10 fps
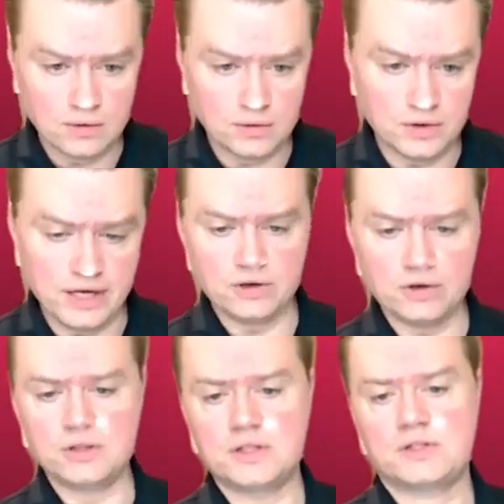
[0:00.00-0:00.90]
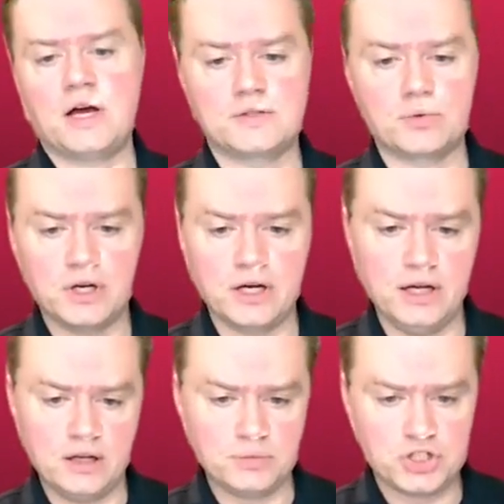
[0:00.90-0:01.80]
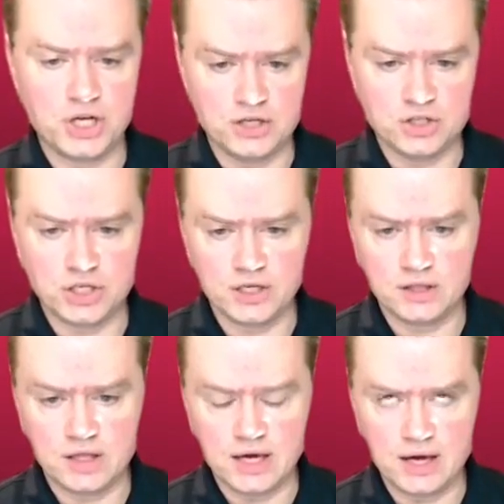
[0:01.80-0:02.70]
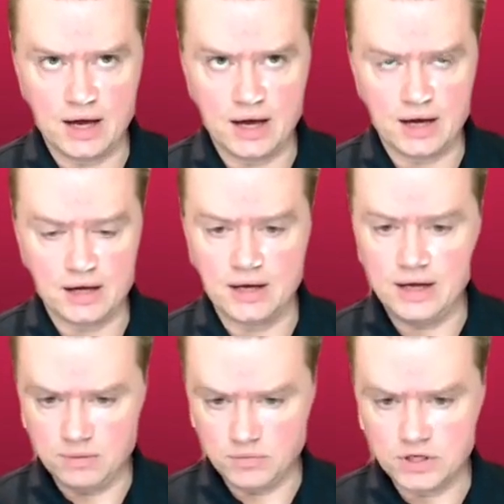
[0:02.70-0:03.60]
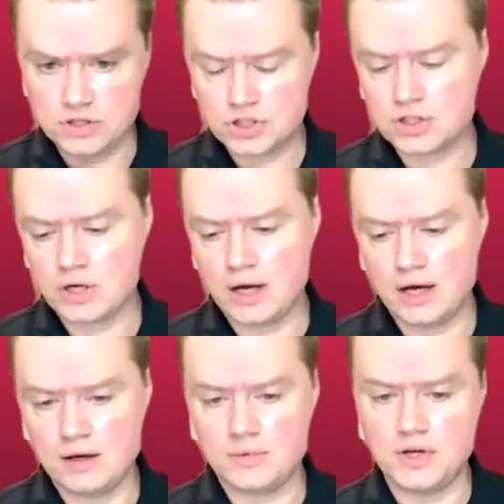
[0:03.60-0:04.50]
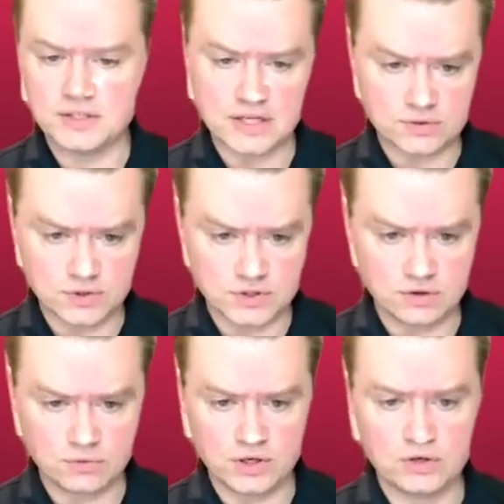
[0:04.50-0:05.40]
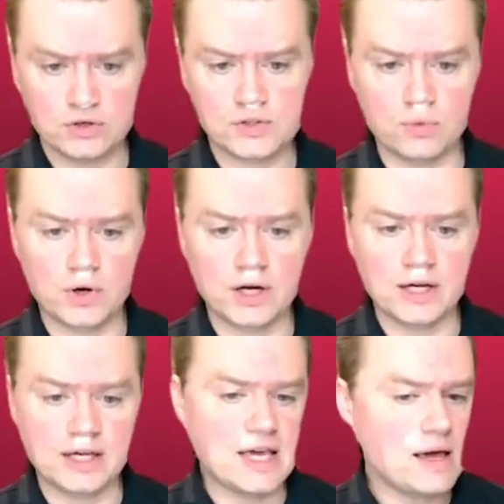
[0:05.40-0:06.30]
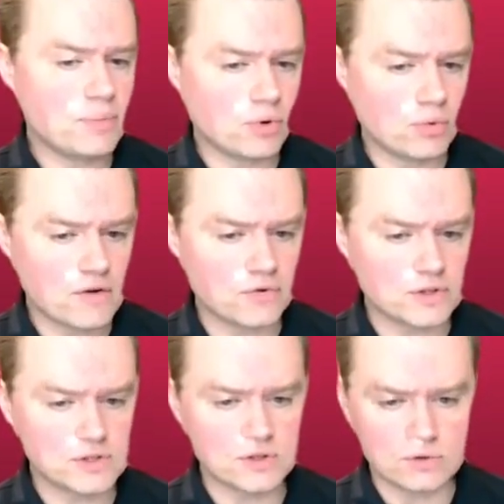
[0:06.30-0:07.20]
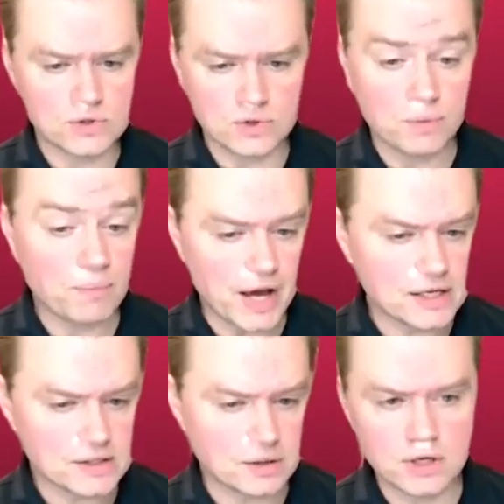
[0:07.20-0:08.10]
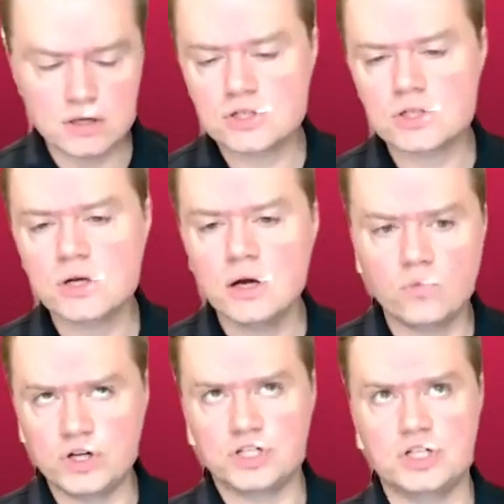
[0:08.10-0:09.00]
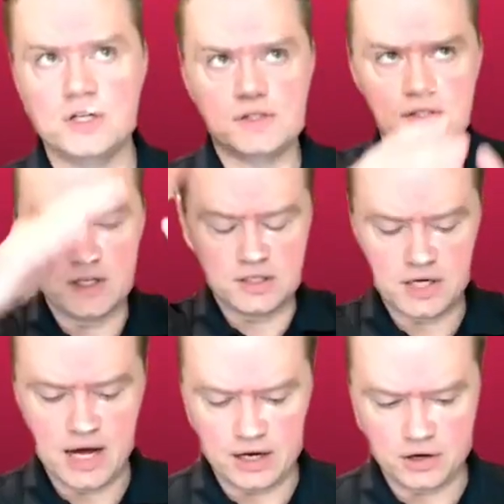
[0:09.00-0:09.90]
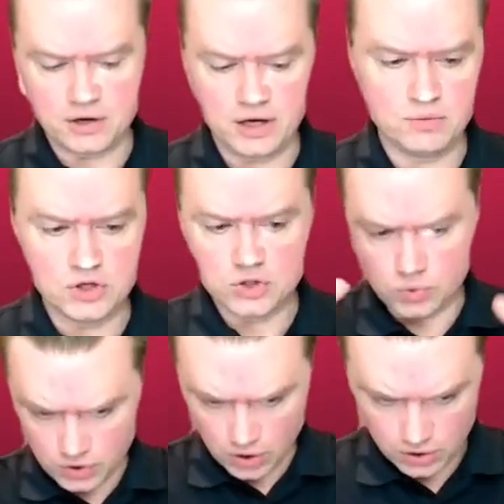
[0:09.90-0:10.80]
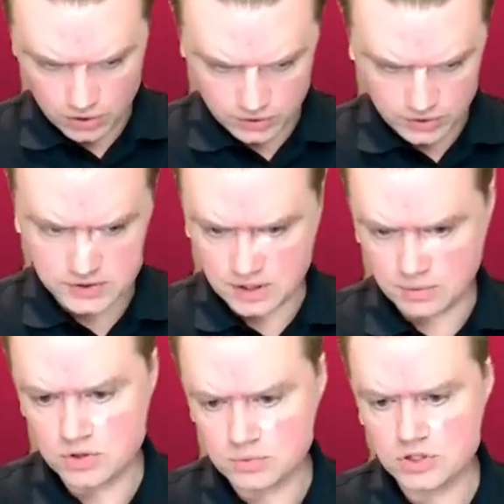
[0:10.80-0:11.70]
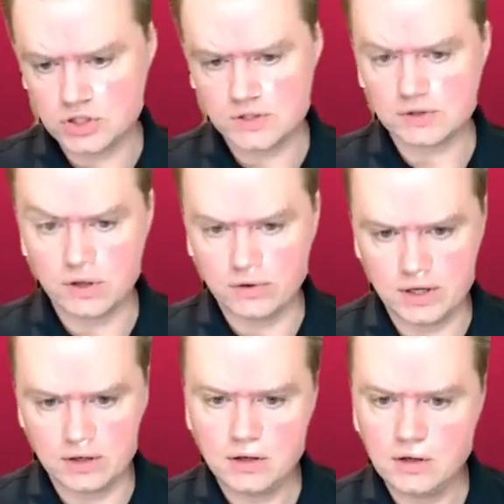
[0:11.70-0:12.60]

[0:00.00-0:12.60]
Later in this class, we're going to end up changing the image because that's what's going to render. So we're going to keep a reference though to the base image, which is the entire image with all the sub images loaded